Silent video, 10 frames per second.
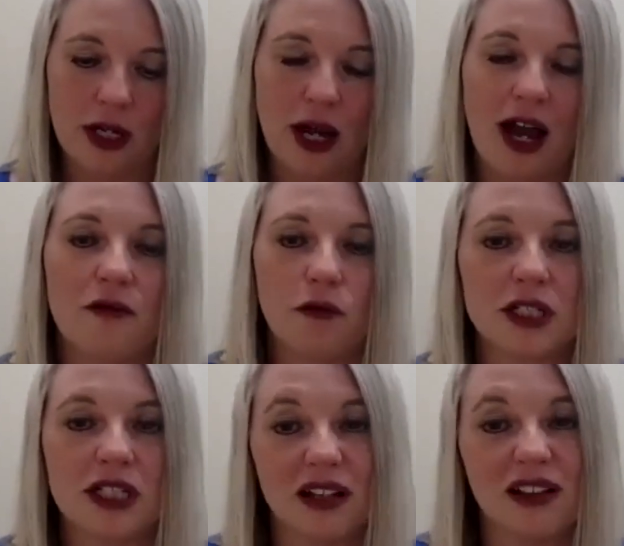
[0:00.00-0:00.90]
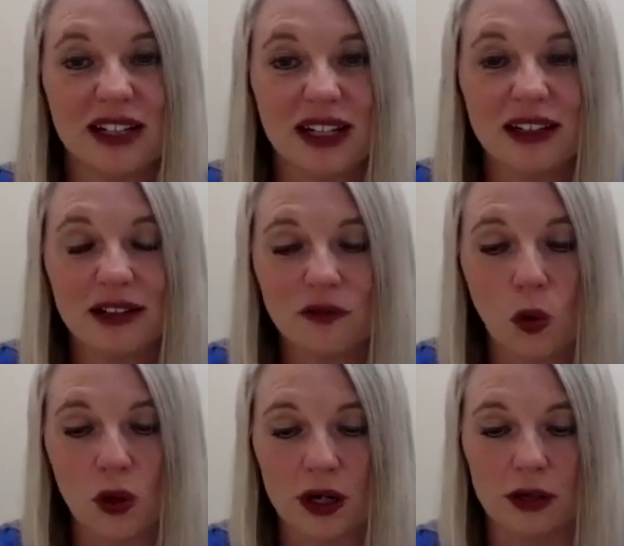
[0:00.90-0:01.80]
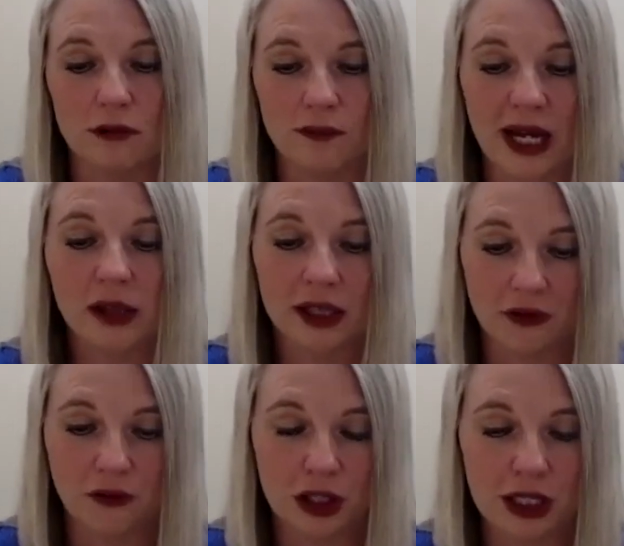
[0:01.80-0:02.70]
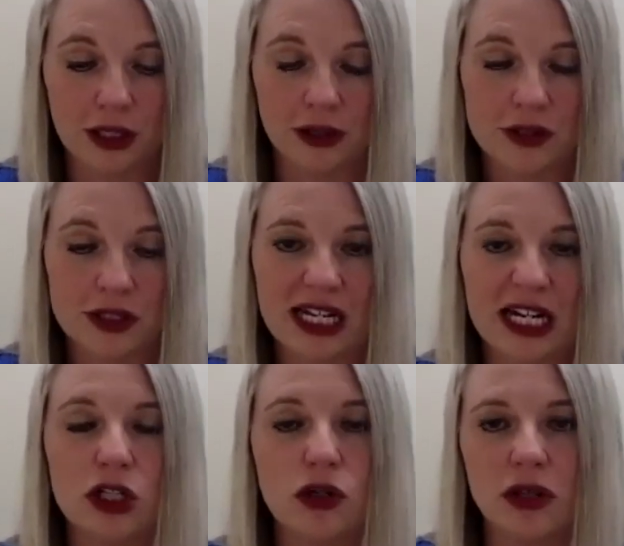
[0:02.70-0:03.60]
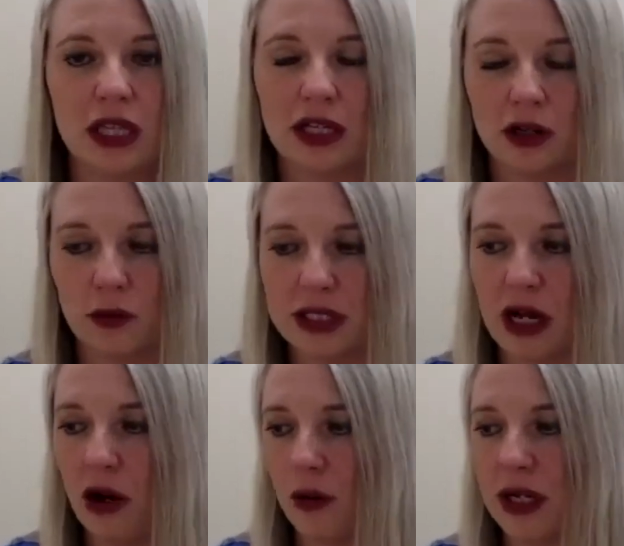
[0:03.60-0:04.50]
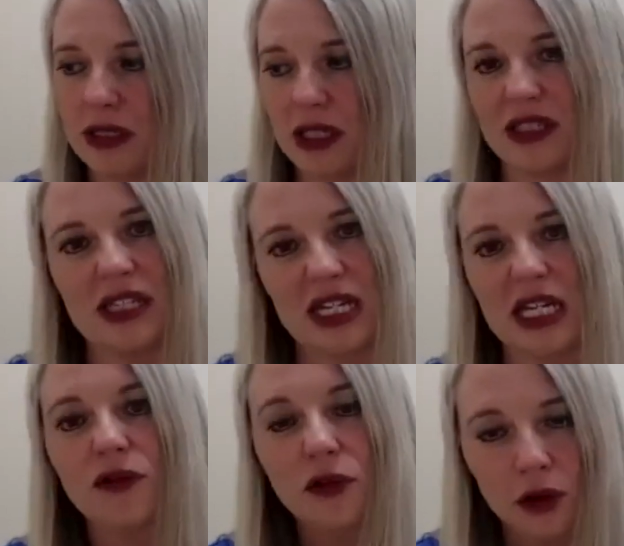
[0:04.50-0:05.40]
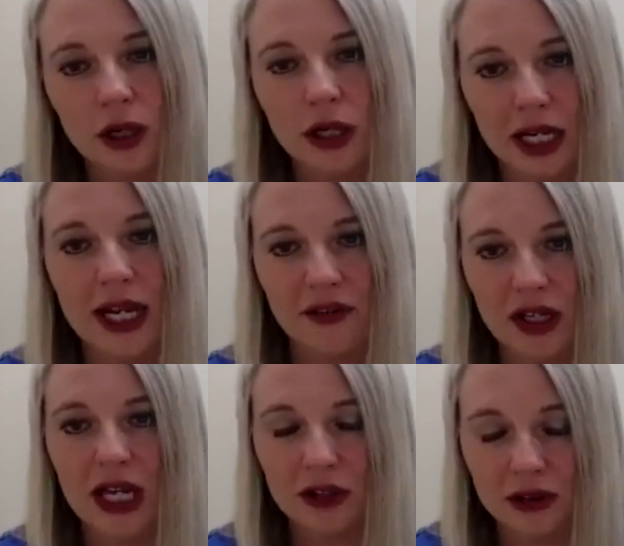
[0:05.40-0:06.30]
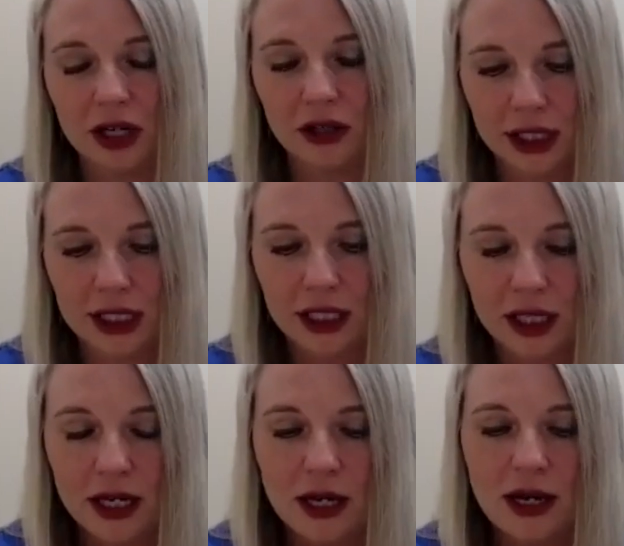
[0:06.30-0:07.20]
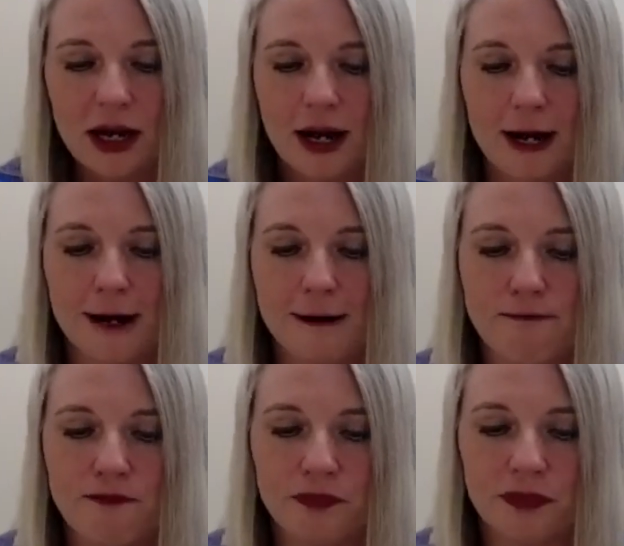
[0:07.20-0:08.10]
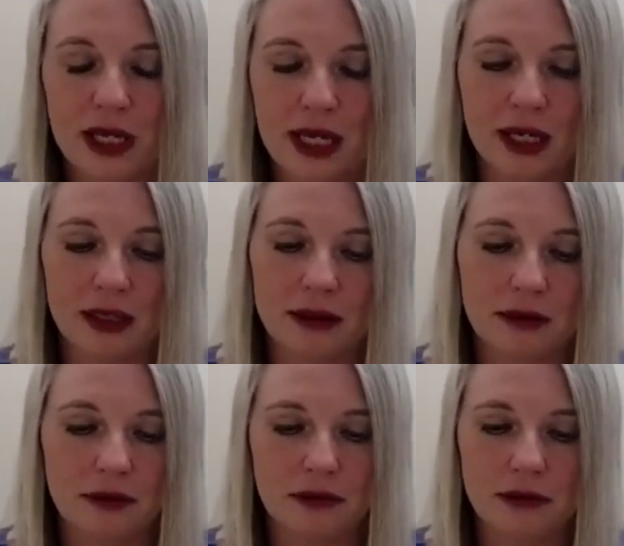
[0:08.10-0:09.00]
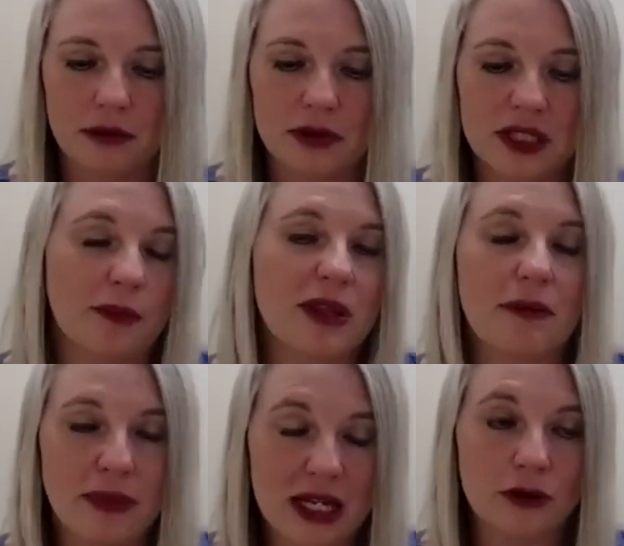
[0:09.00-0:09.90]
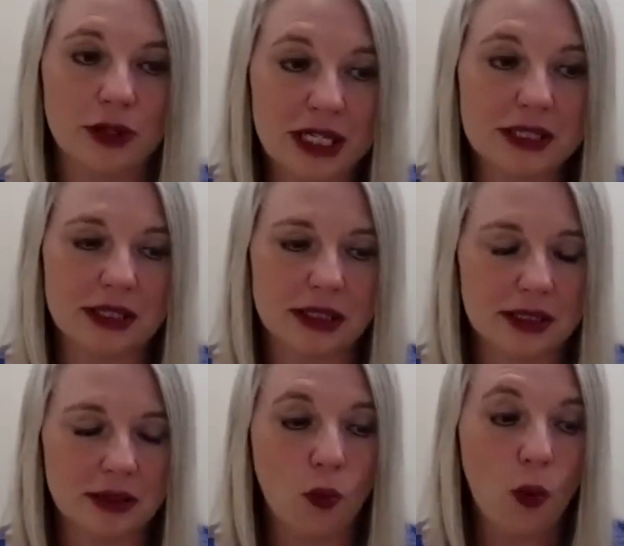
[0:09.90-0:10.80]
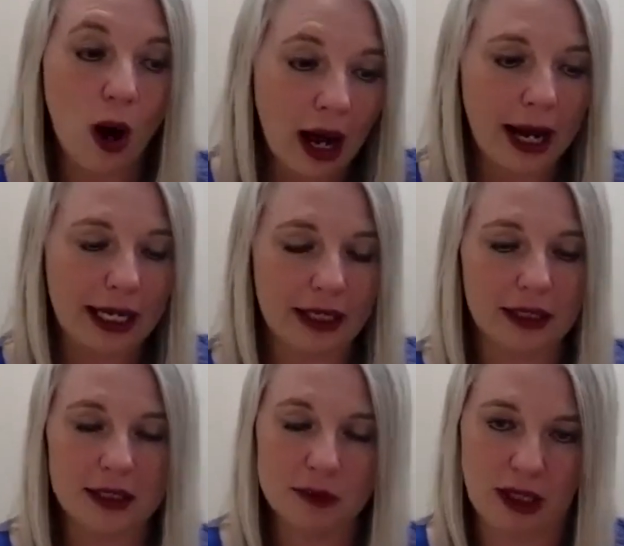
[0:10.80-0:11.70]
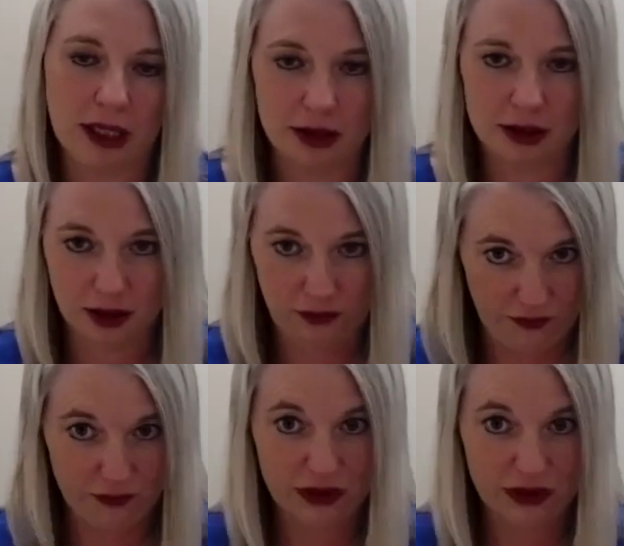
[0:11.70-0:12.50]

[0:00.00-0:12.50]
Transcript: I've worked in the clinic for my clinic for years, and I knew that there was always this need for a navigator in our clinic. And some of the main reasons why is because of